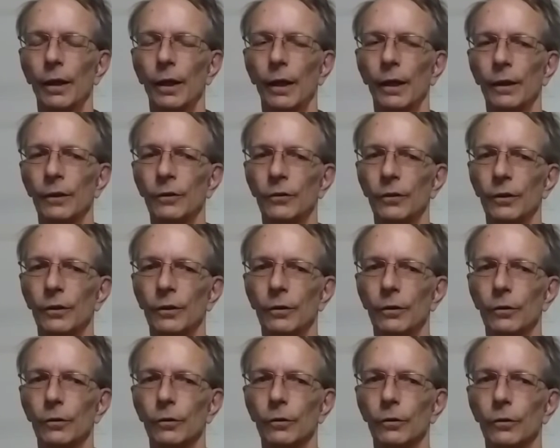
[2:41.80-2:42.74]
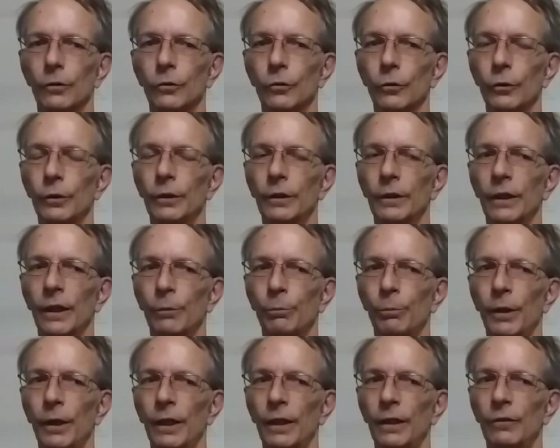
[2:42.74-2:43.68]
And I said, so you get
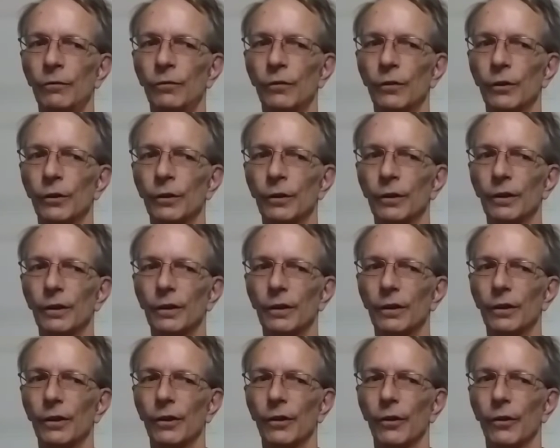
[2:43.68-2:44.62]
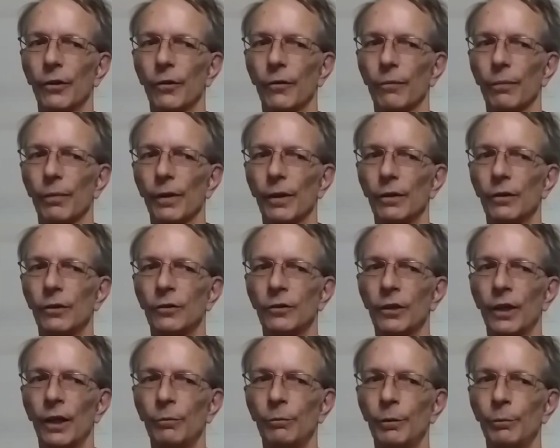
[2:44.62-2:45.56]
paid for the
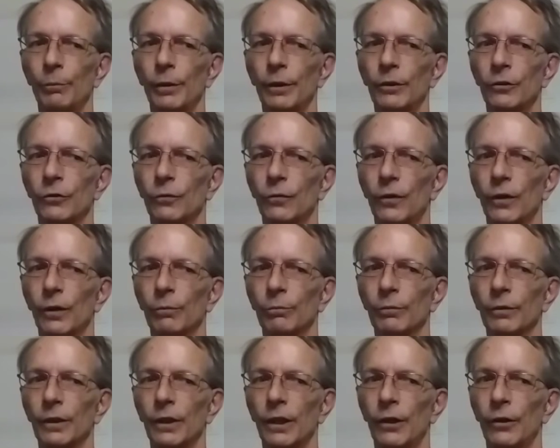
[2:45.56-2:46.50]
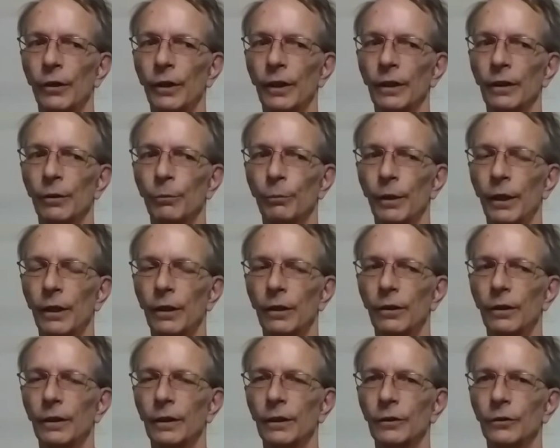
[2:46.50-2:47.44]
time you miss from carrying the
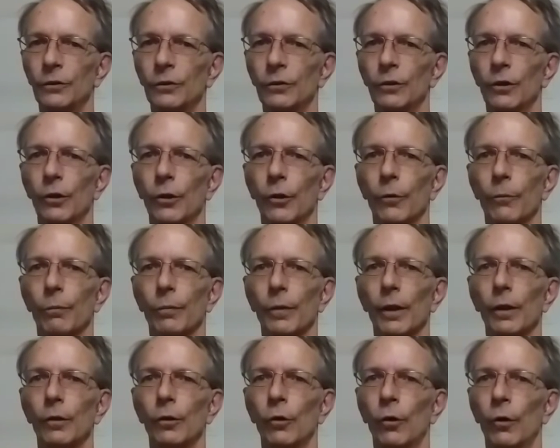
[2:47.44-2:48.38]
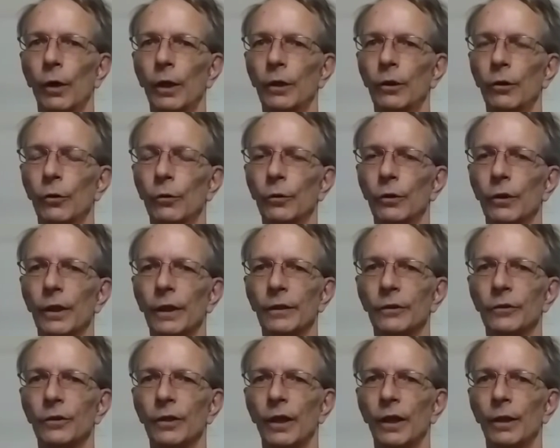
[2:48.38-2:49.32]
mail? And he's, no, I don't.
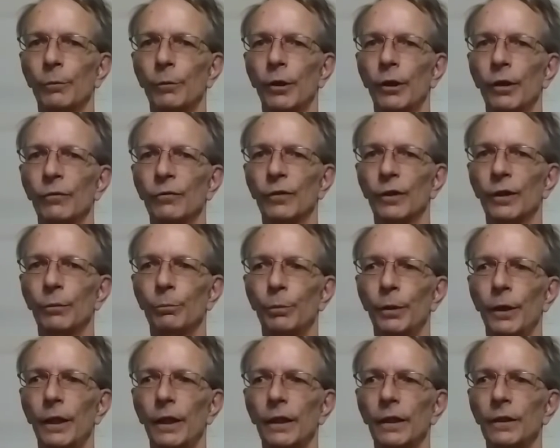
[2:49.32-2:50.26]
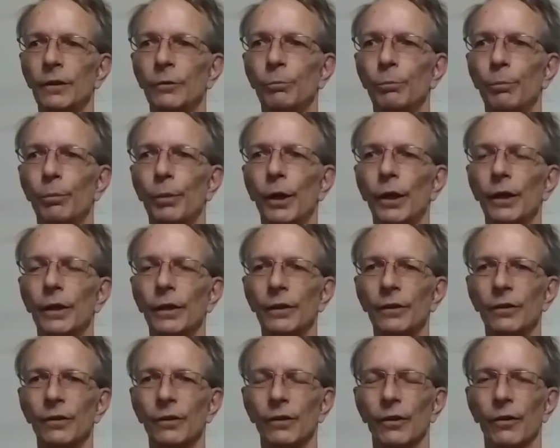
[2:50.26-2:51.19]
That's time off unpaid.
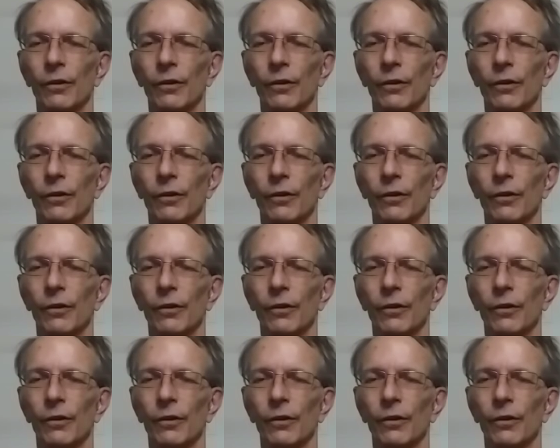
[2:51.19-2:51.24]
But